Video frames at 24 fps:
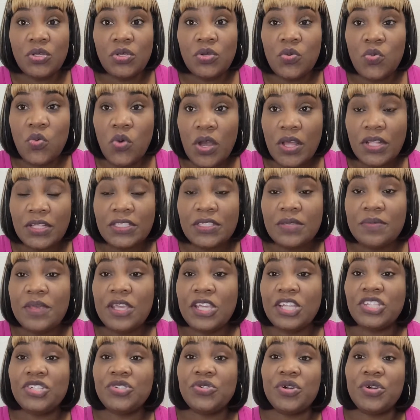want to
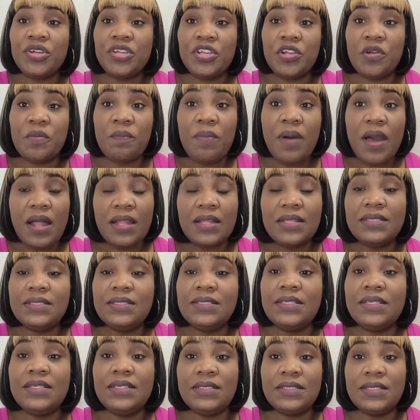make sure your
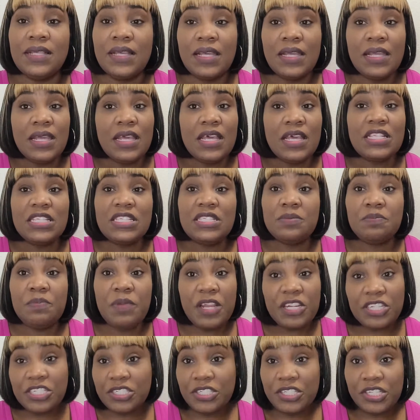policies,
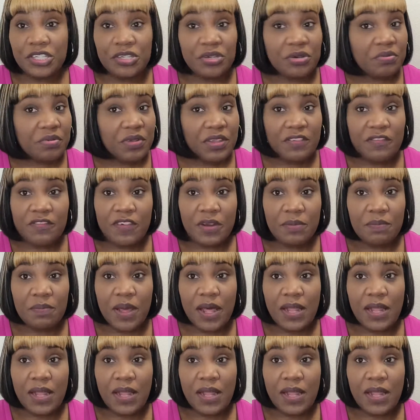especially your refund